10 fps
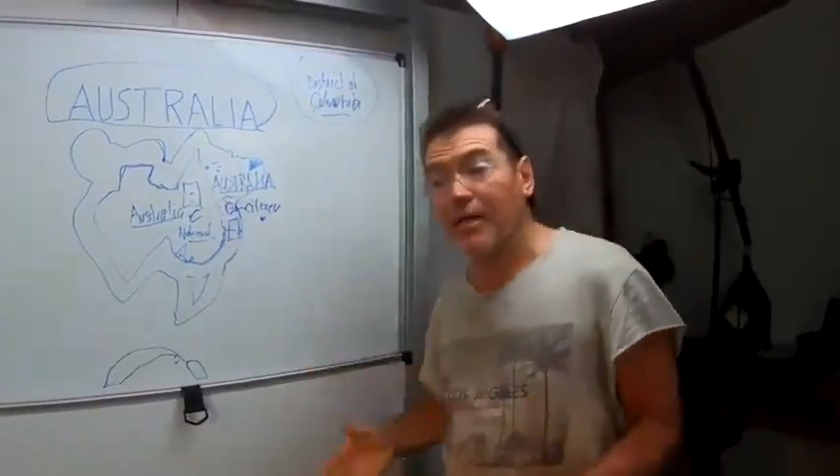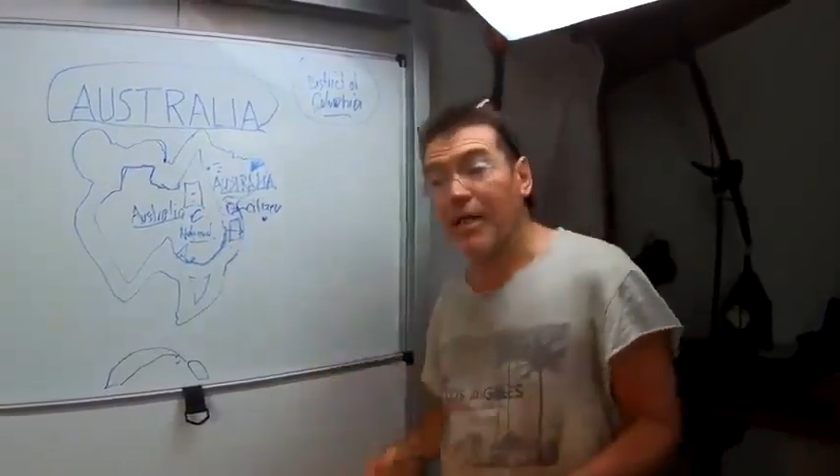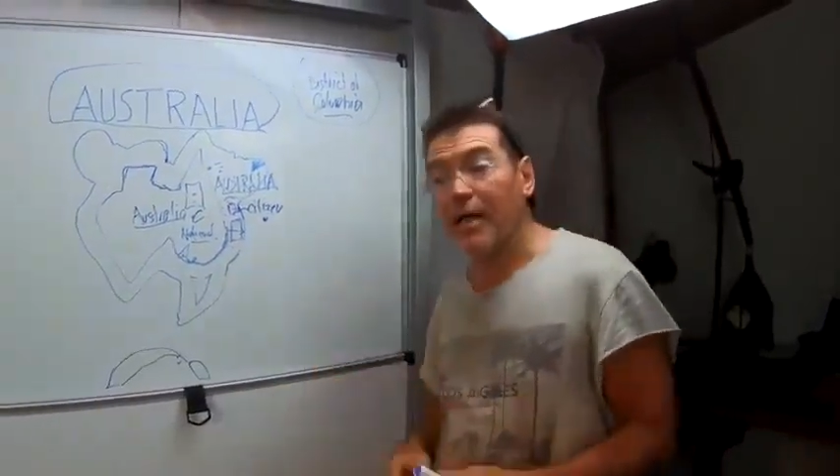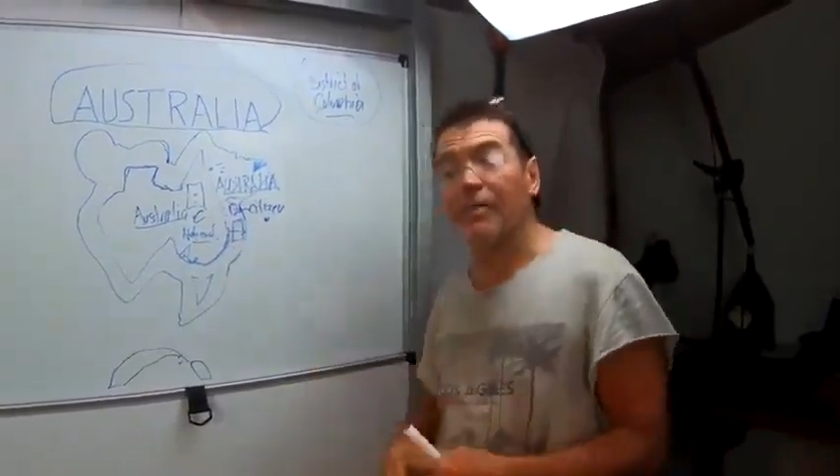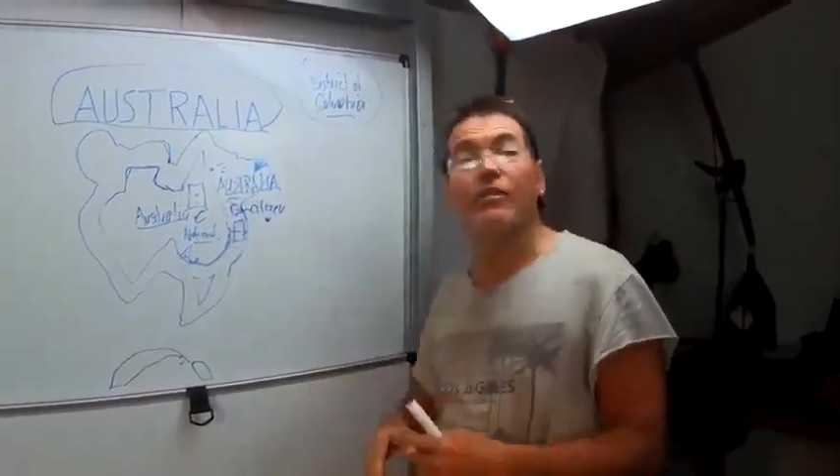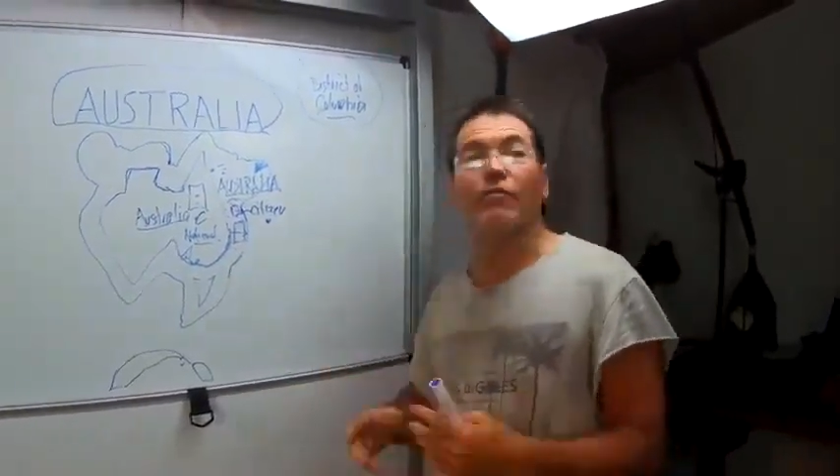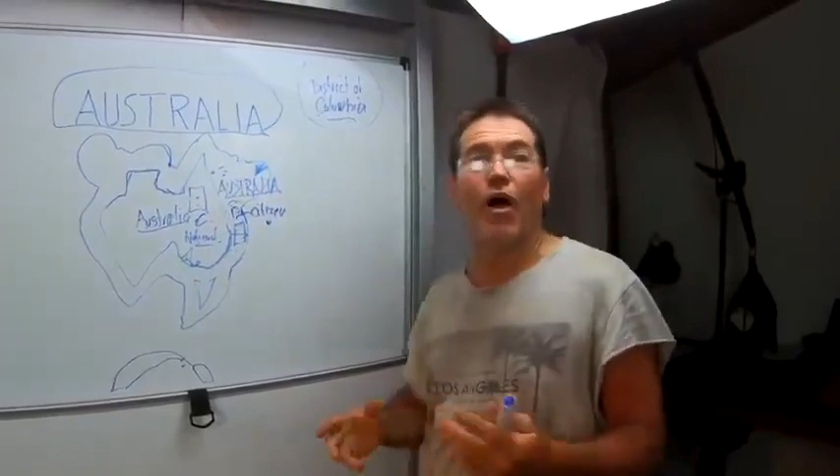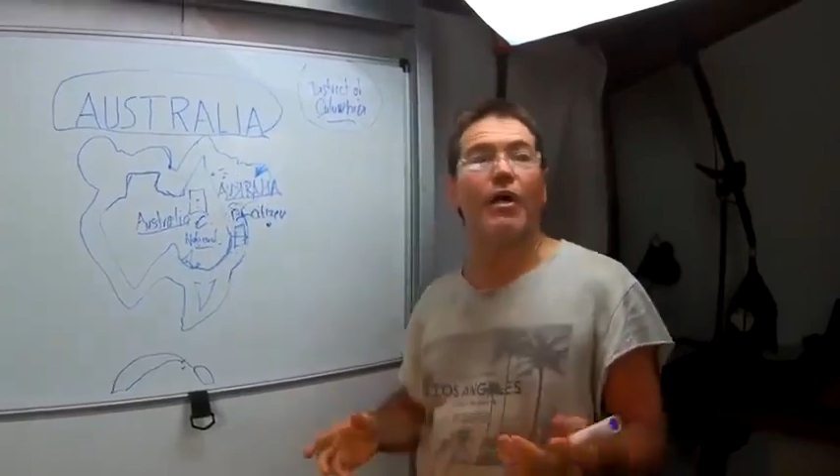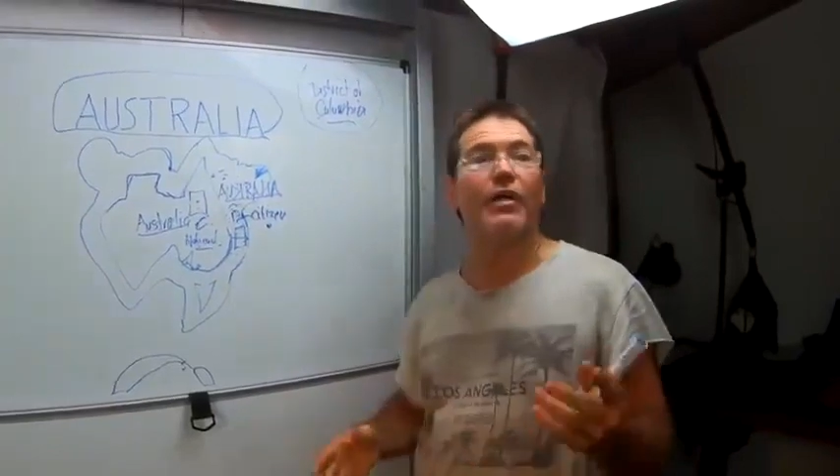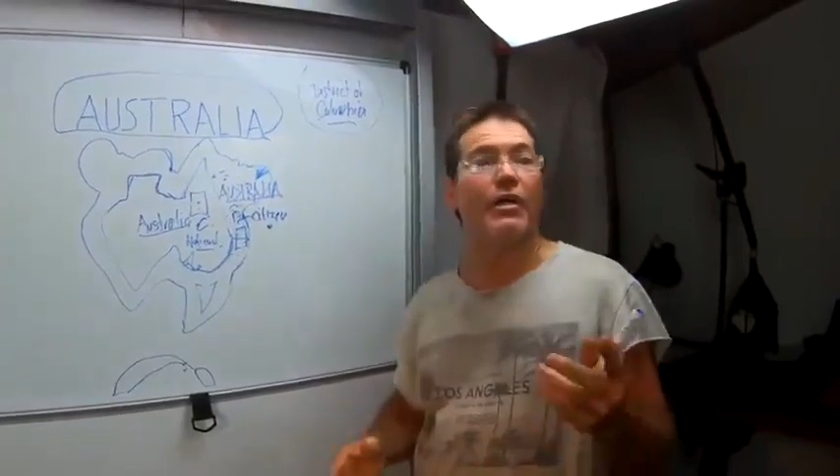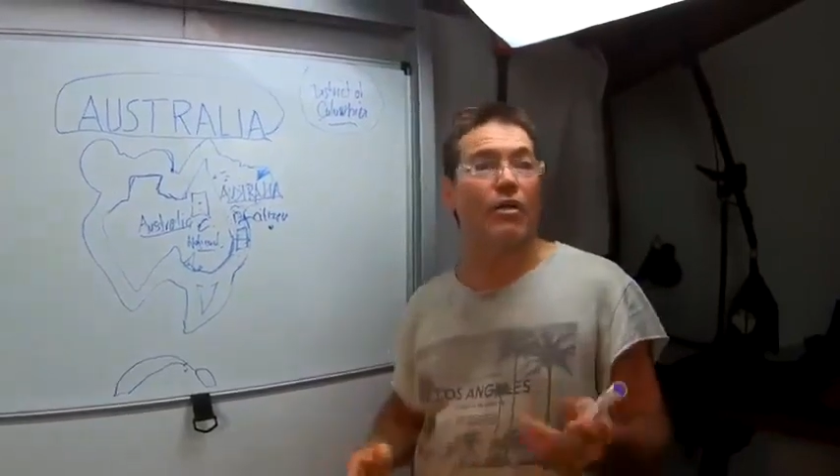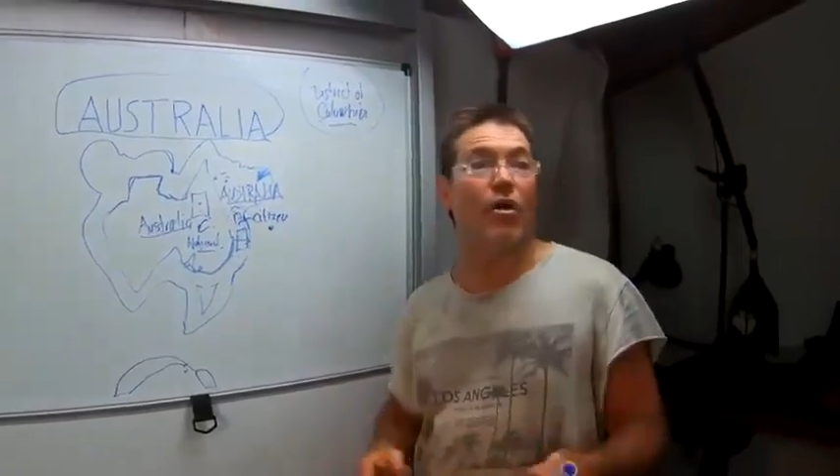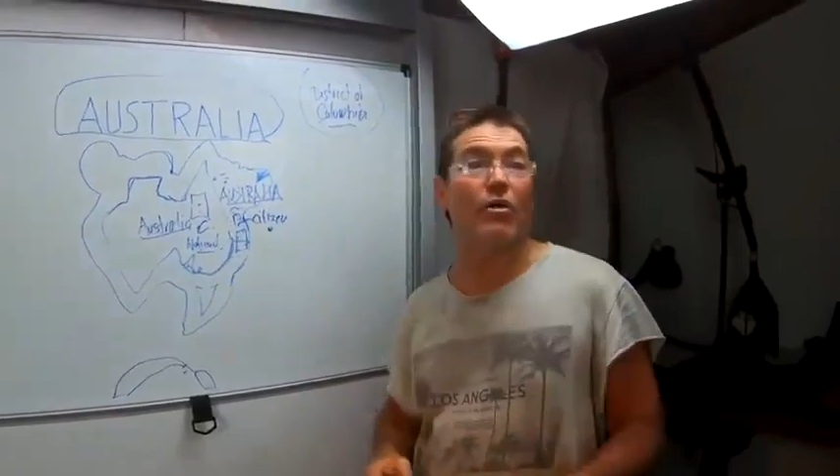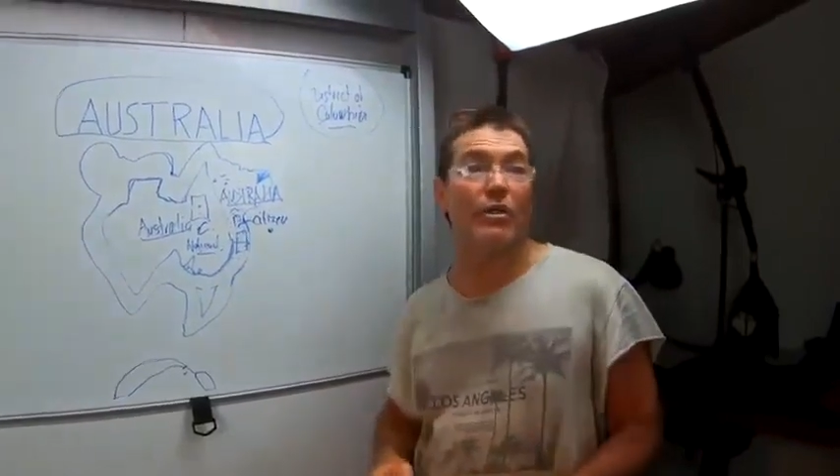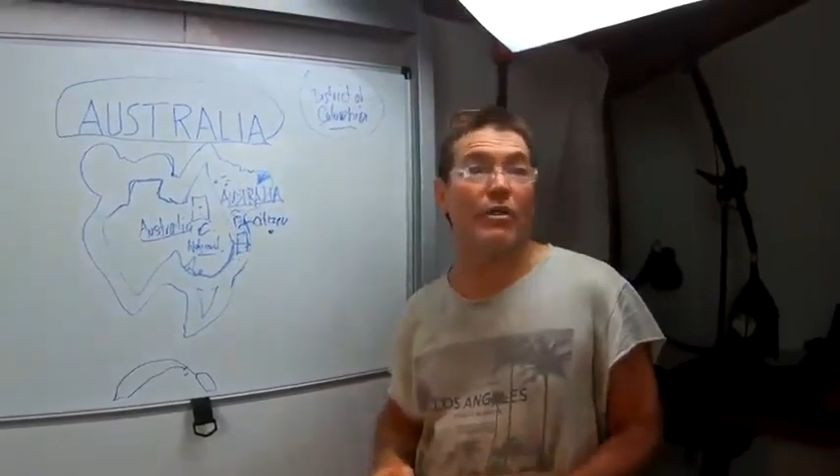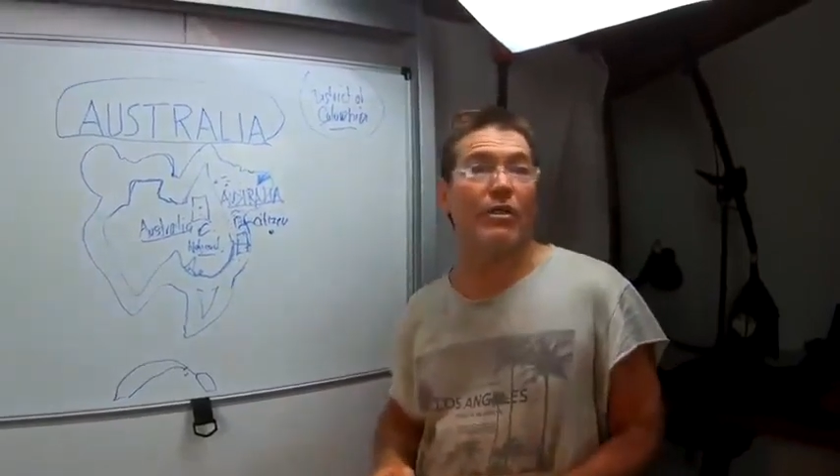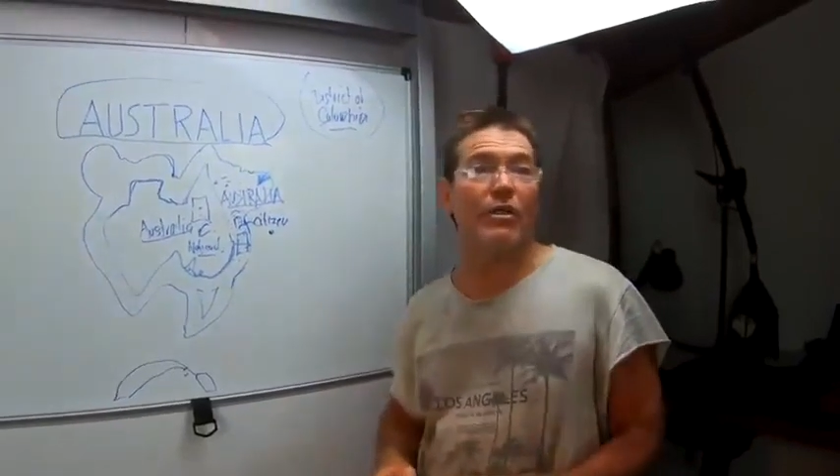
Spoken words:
divided and conquered.